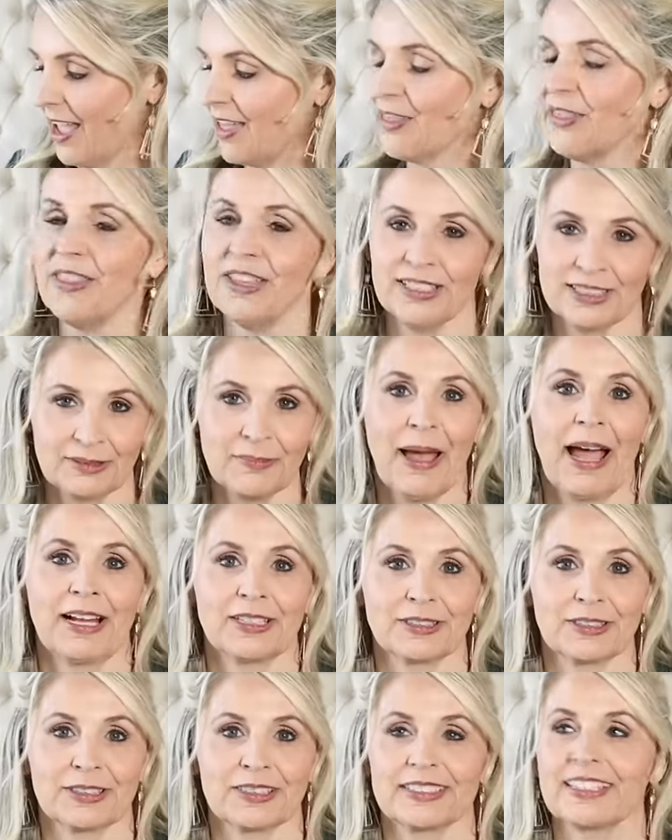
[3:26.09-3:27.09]
This
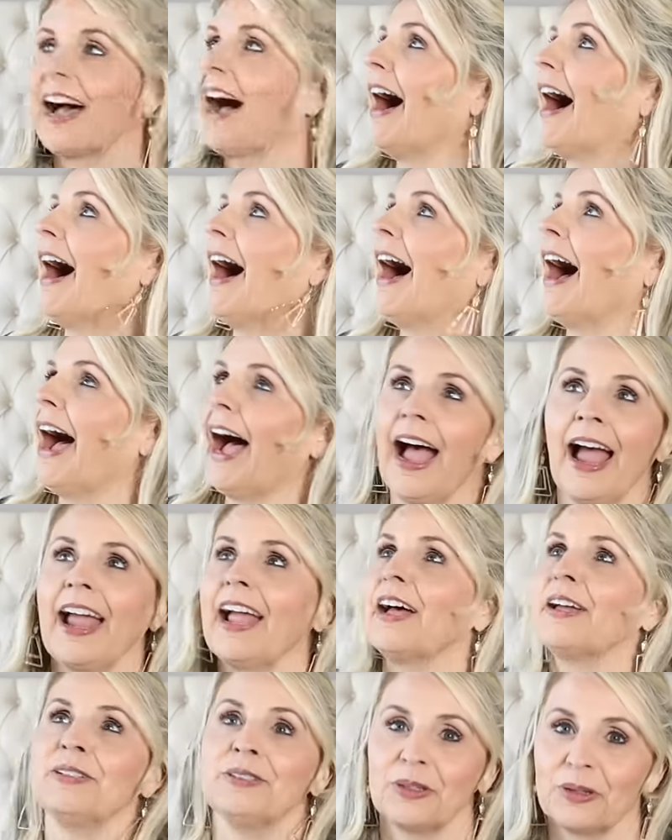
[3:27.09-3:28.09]
mattress, I
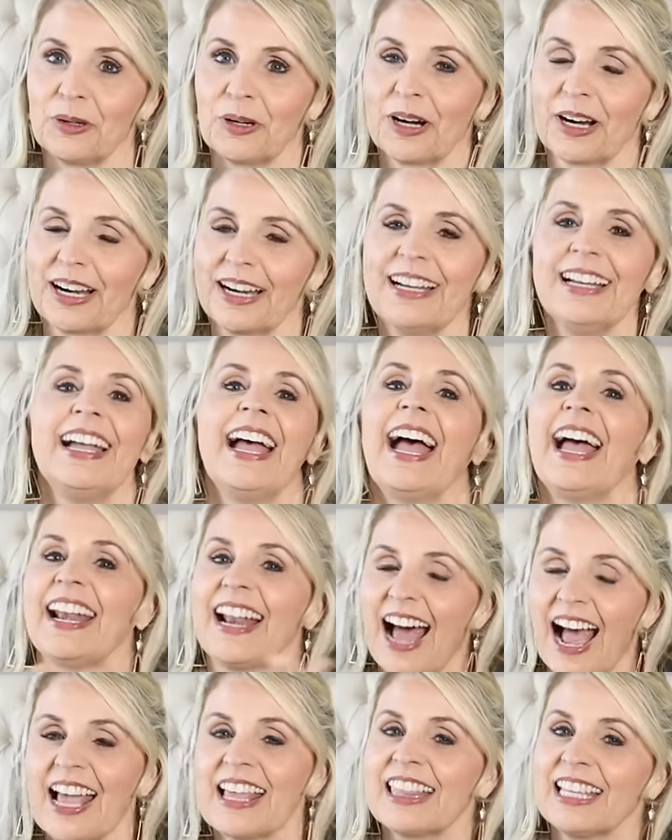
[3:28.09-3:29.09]
adore, and
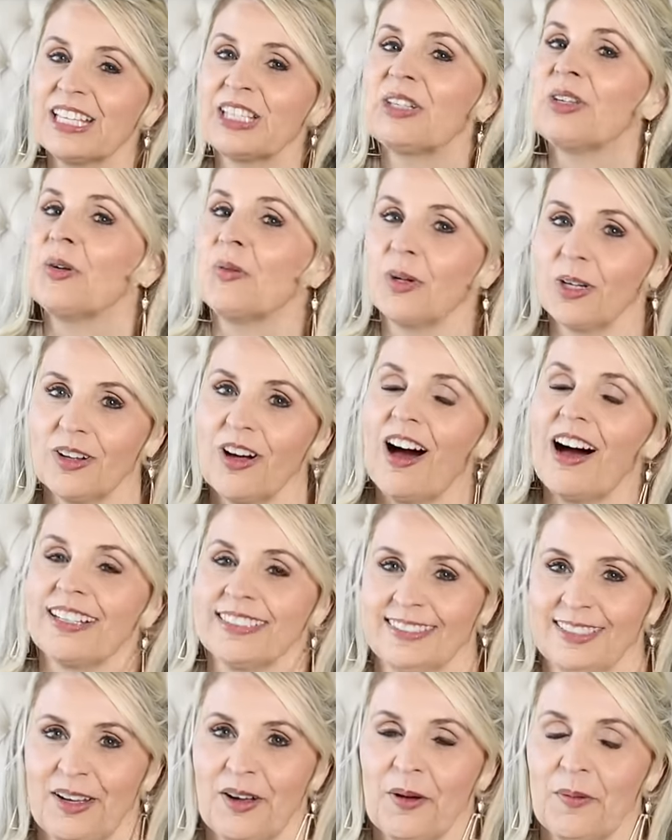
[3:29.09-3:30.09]
I think you will
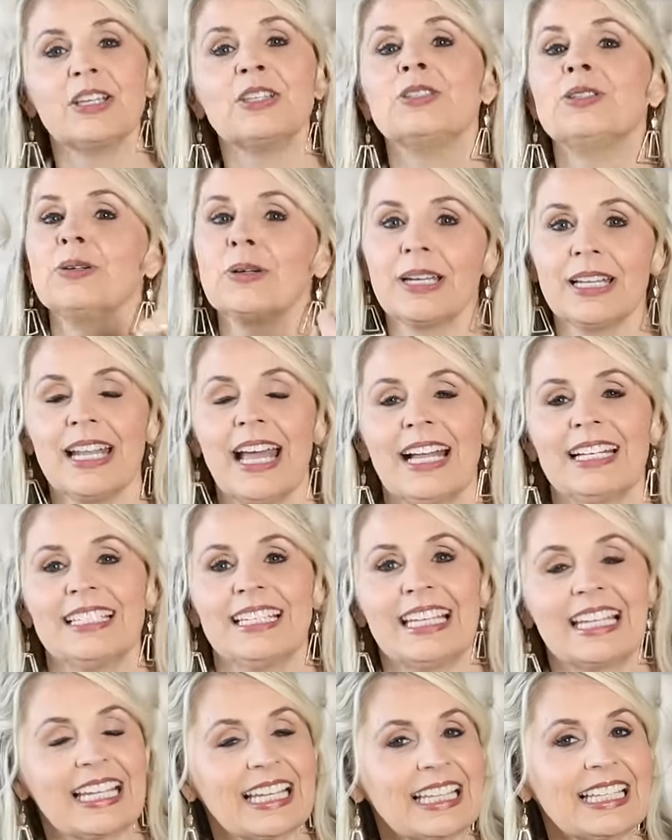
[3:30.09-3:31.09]
also. You can head to
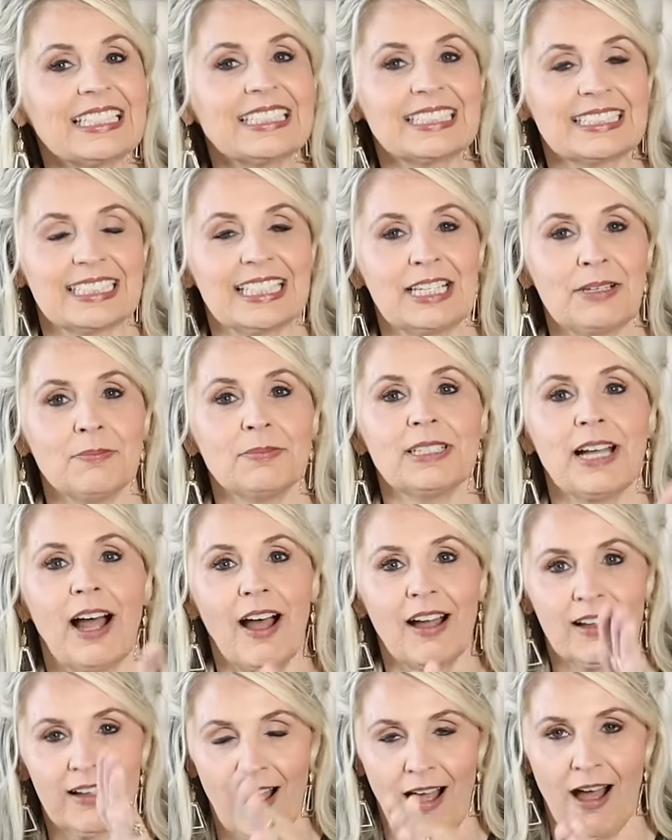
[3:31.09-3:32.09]

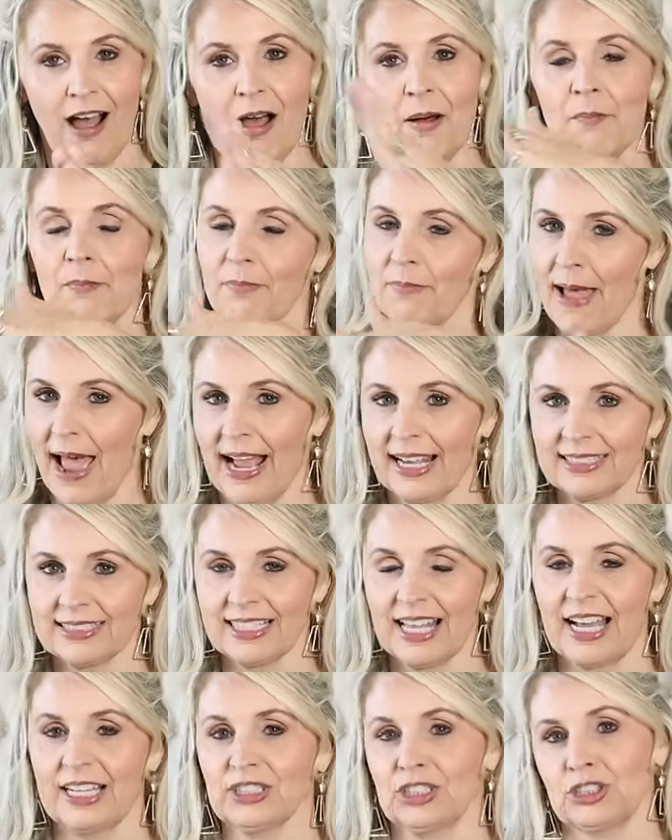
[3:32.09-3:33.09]
helixsleep.com
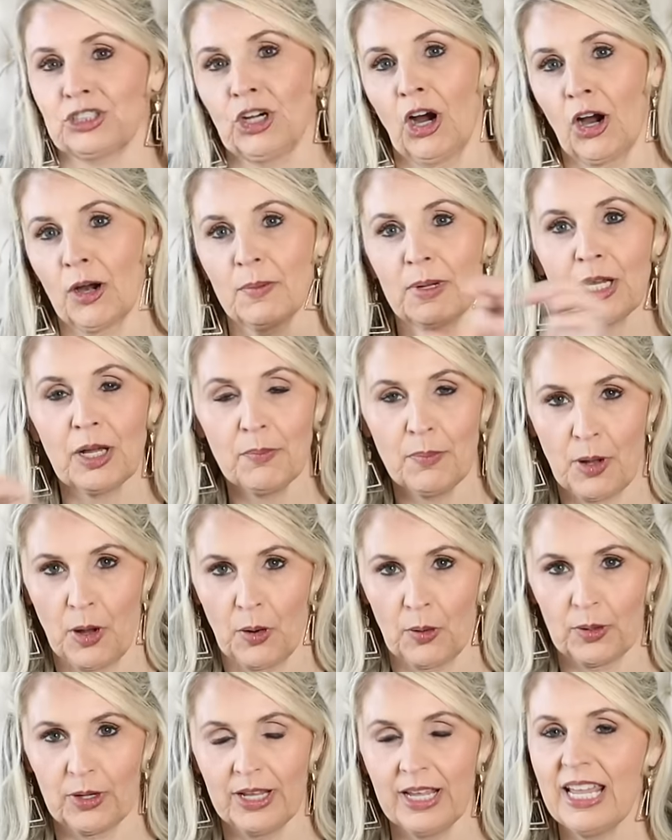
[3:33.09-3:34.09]
backslash
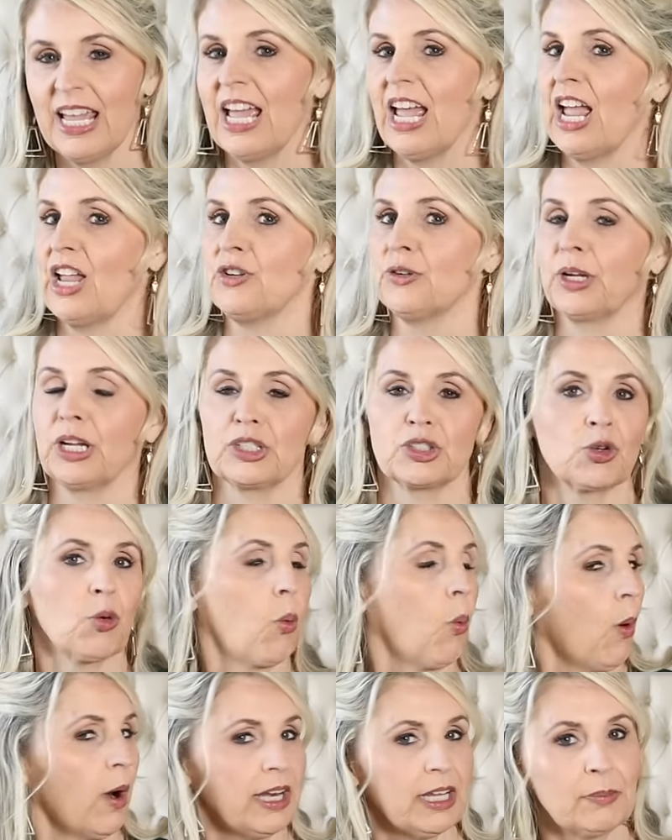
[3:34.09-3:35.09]
charmingabode, and you'll get
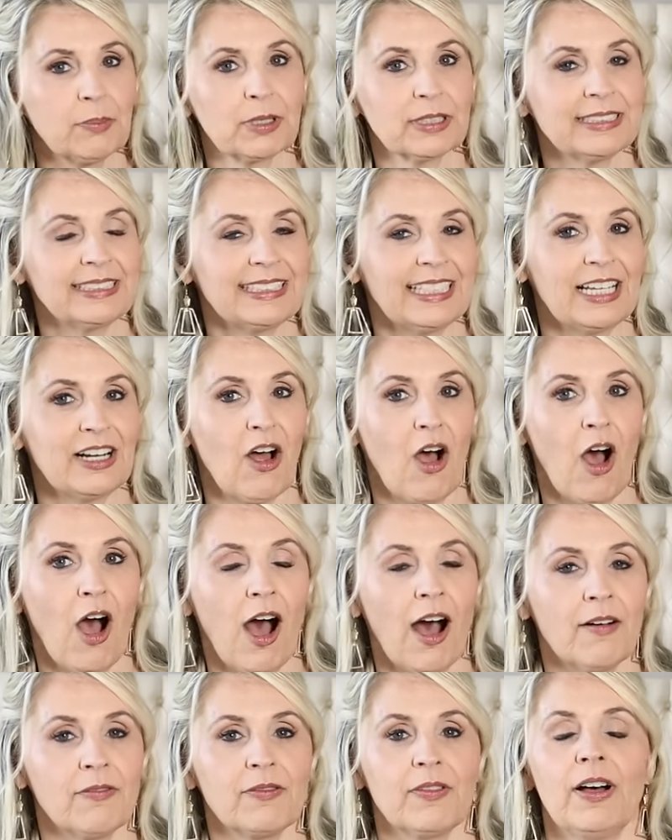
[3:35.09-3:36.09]
20%
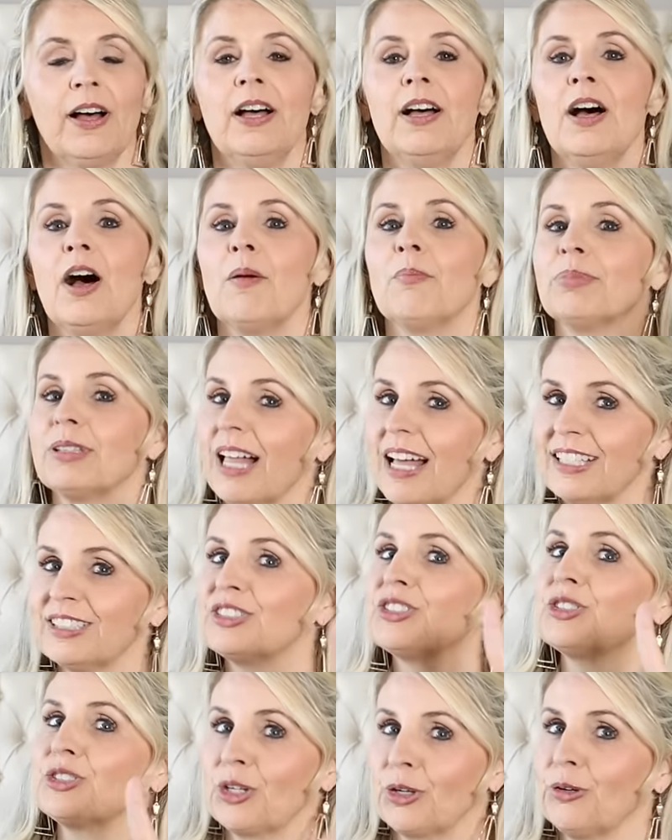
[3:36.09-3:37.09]
off
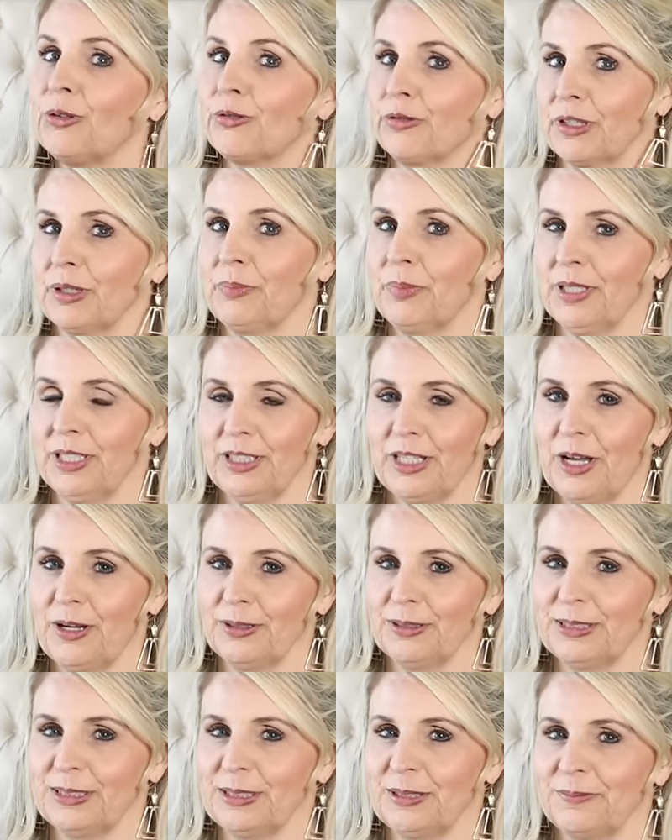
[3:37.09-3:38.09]
plus two free
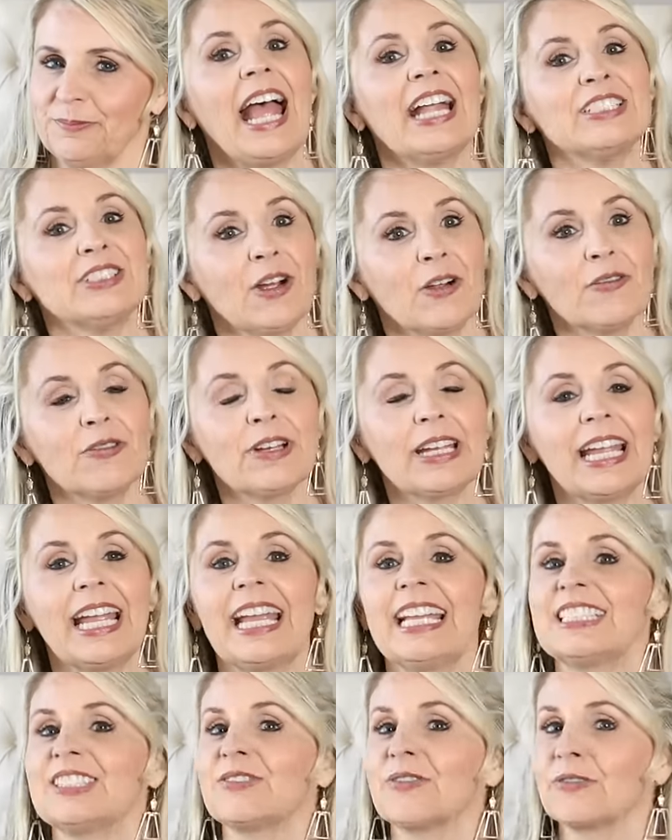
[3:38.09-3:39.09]
pillows. And don't
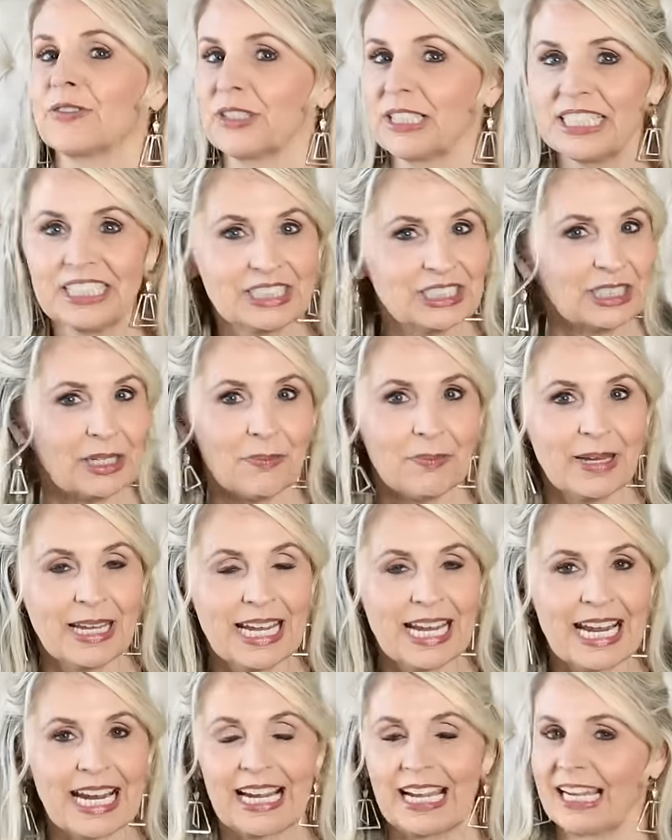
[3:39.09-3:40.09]
forget, it's free
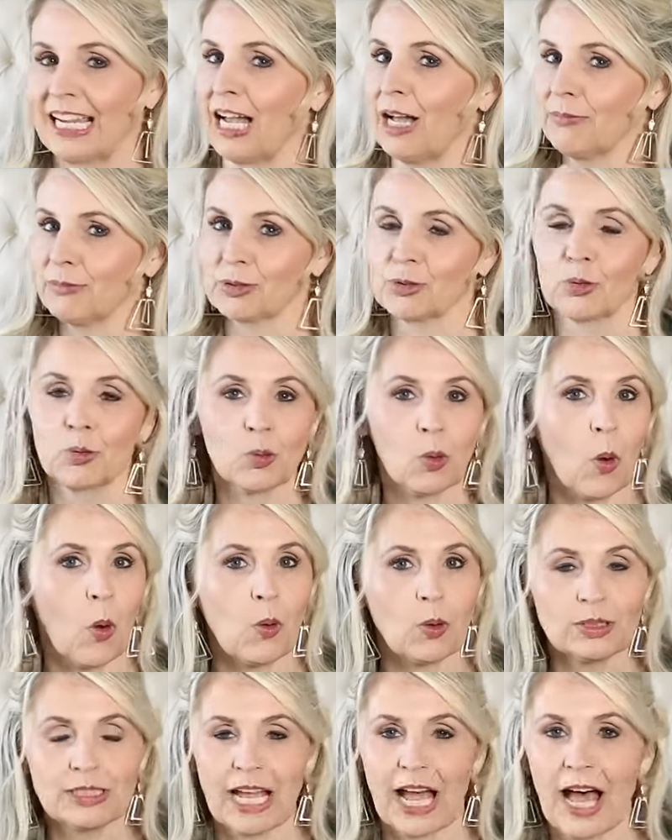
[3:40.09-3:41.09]
shipping. It comes
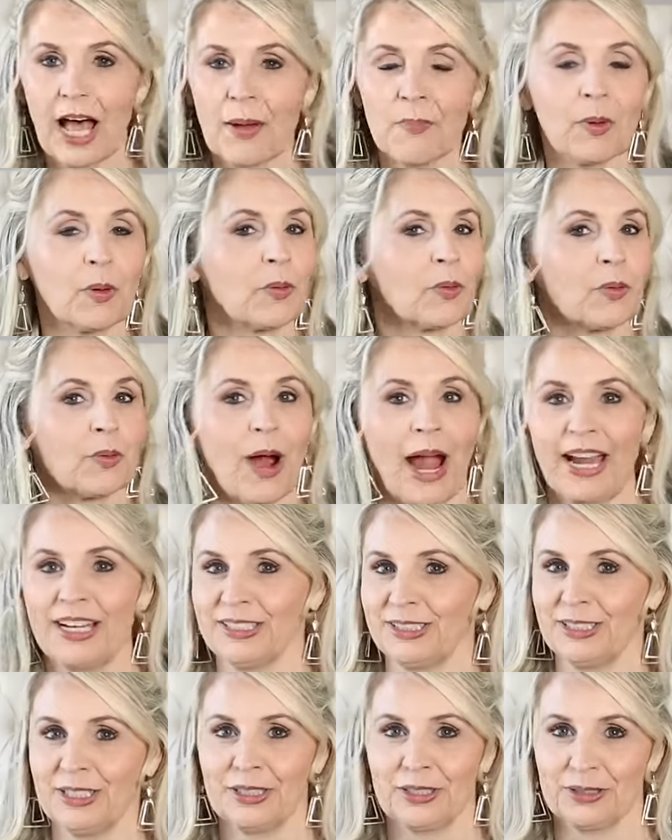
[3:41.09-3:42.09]
rolled up
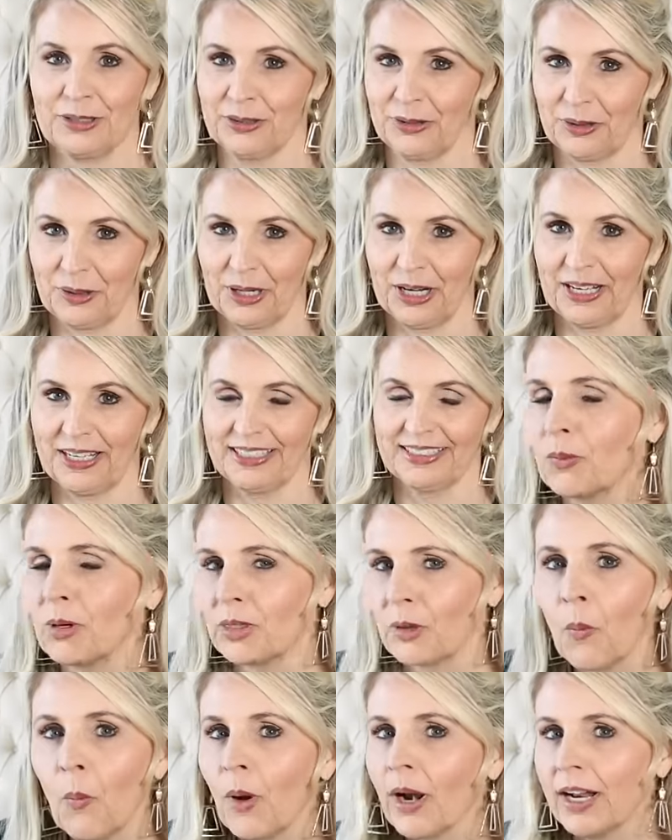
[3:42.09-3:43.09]
right to your door.
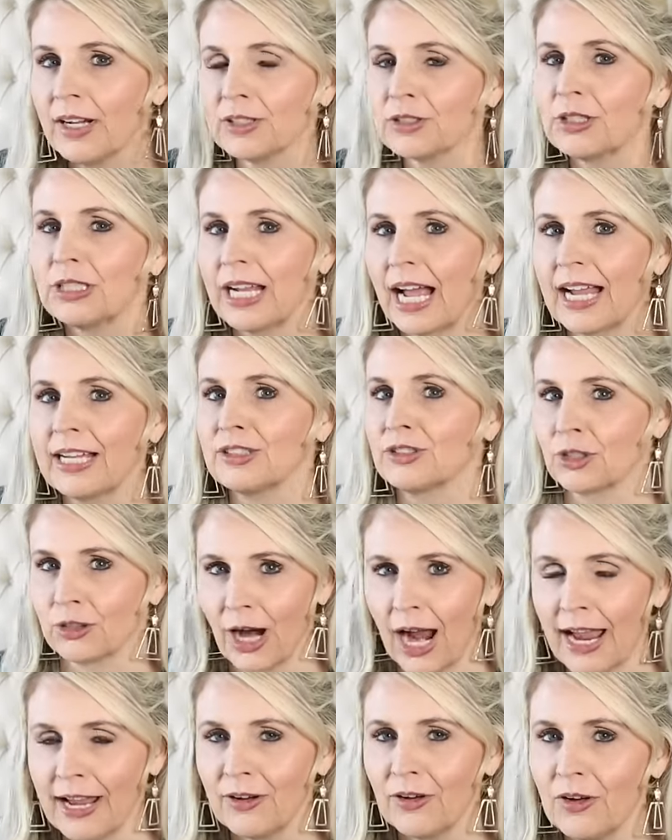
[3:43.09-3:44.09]
With the 100 night
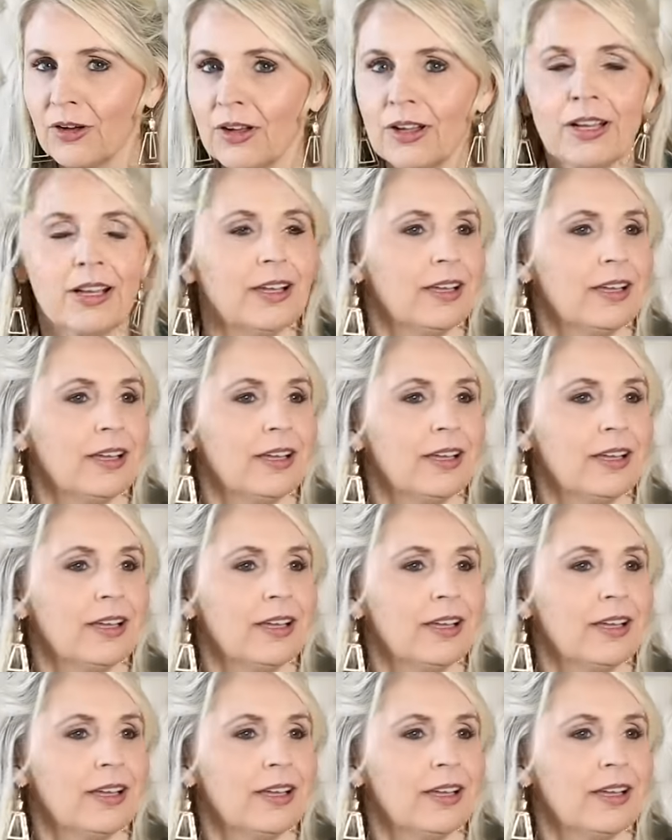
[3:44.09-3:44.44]
trial,